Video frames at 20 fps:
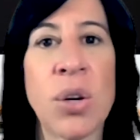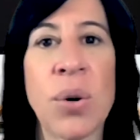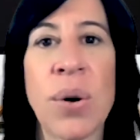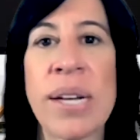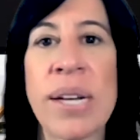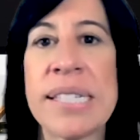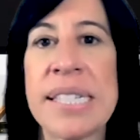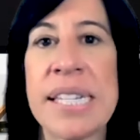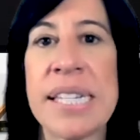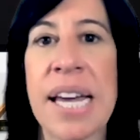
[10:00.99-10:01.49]

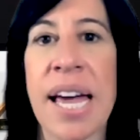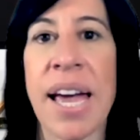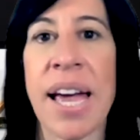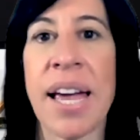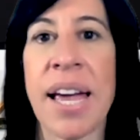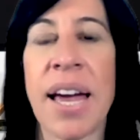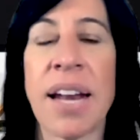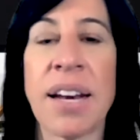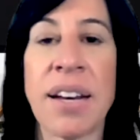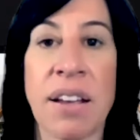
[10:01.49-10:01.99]

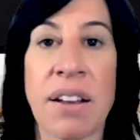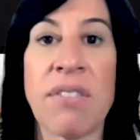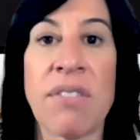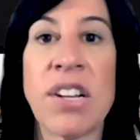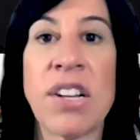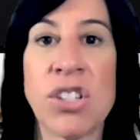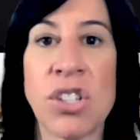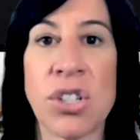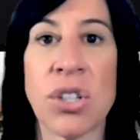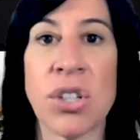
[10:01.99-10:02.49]
USDA, and
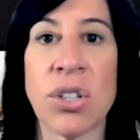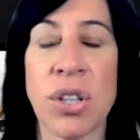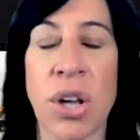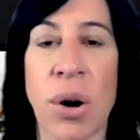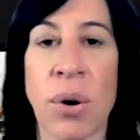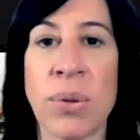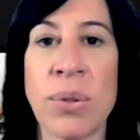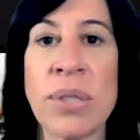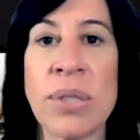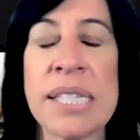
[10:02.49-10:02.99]
conventional
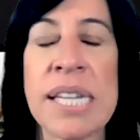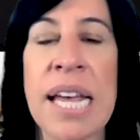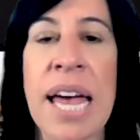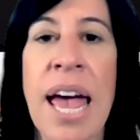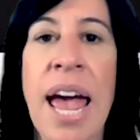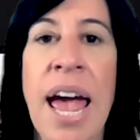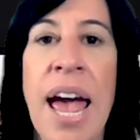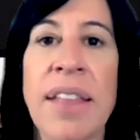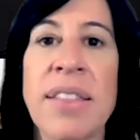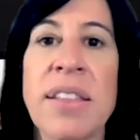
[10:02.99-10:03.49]
loans.
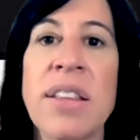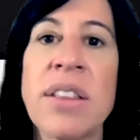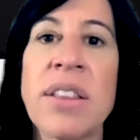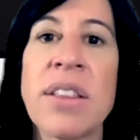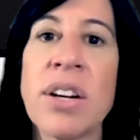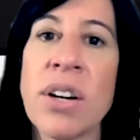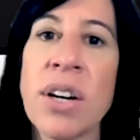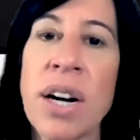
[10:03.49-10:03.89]
And then